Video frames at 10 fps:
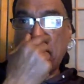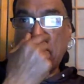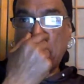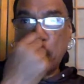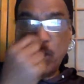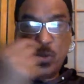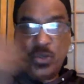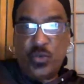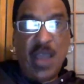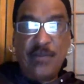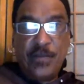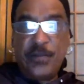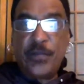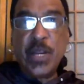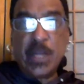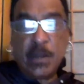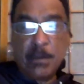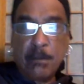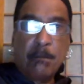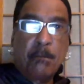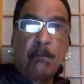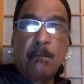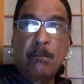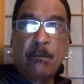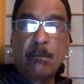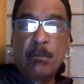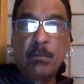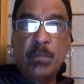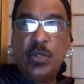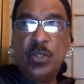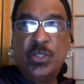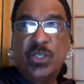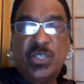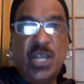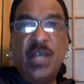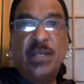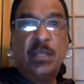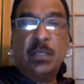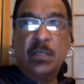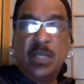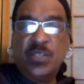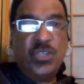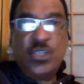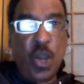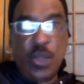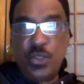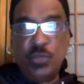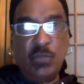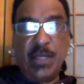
you could drive for free because the sun doesn't charge you money.